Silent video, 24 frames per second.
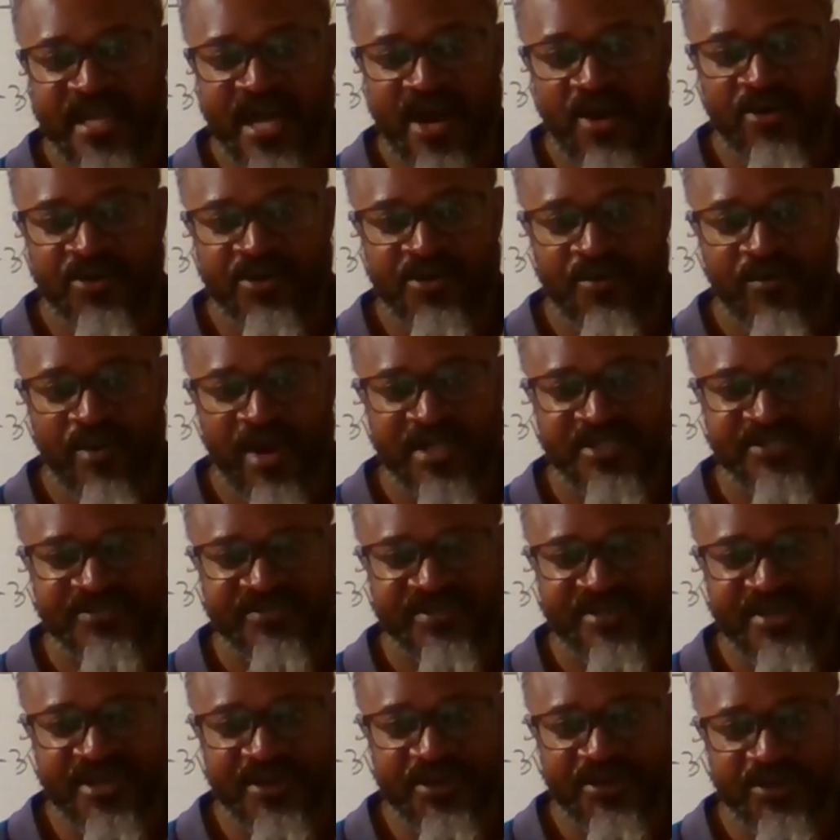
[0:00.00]
out, to watch
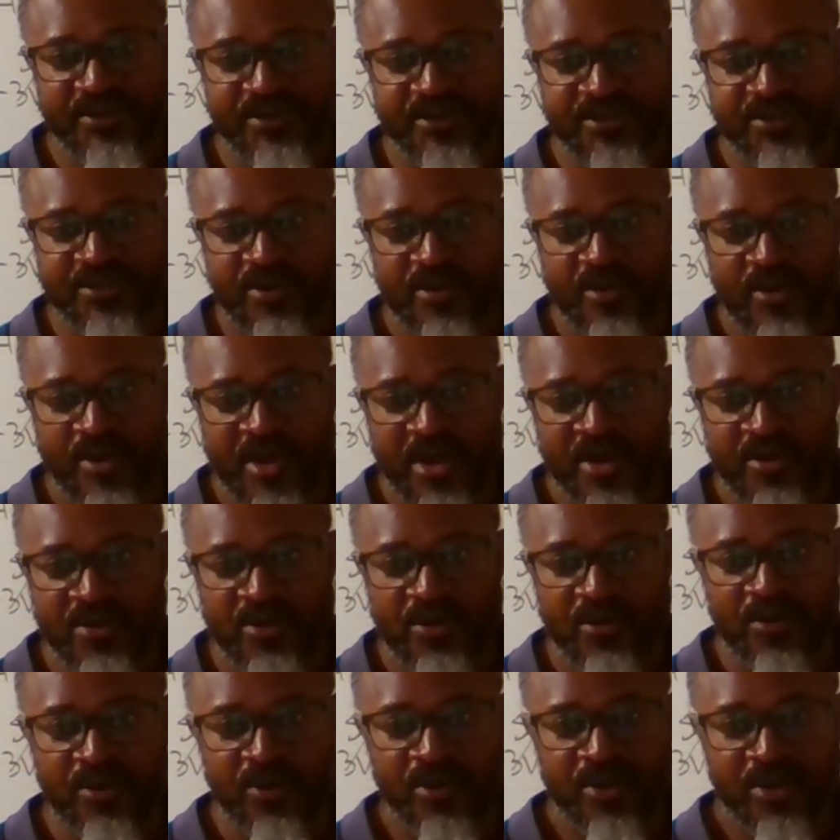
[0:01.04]
videos, or you can
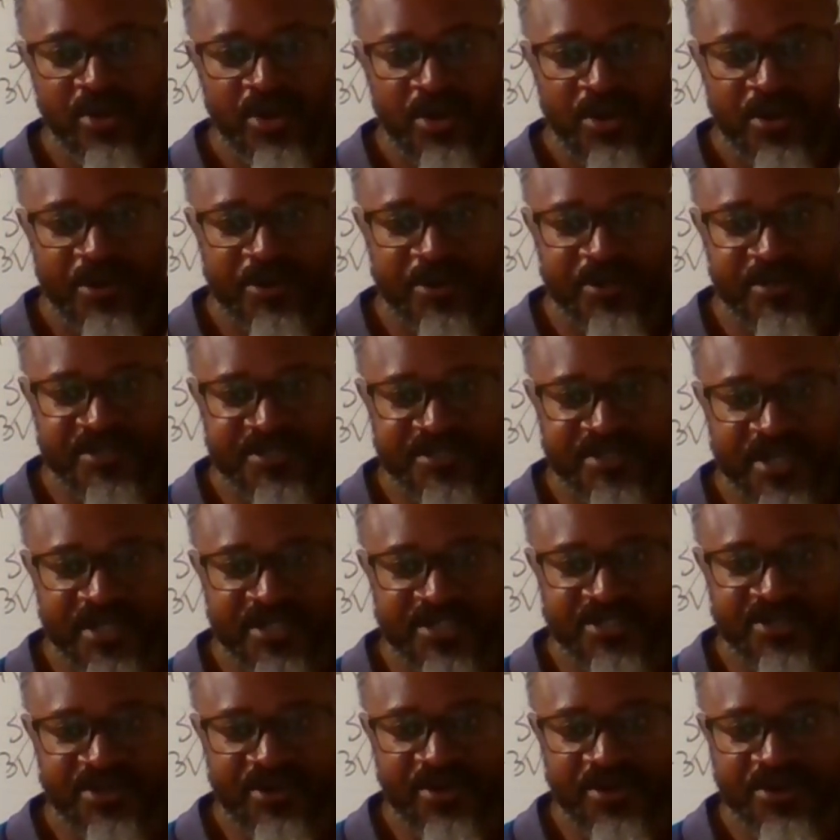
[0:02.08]
do
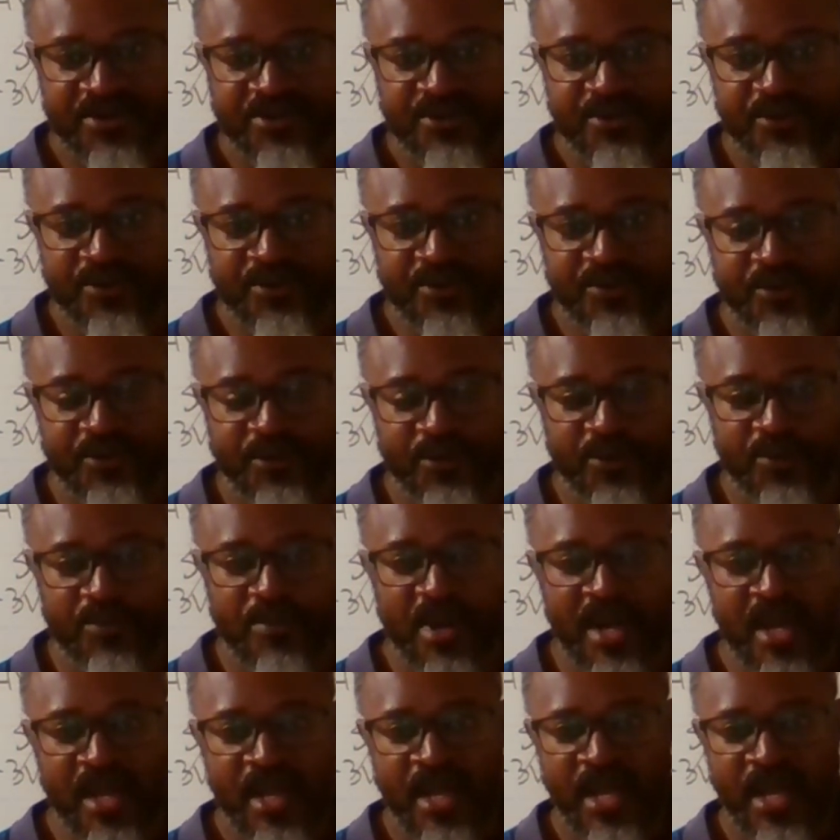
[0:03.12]
research on YouTube.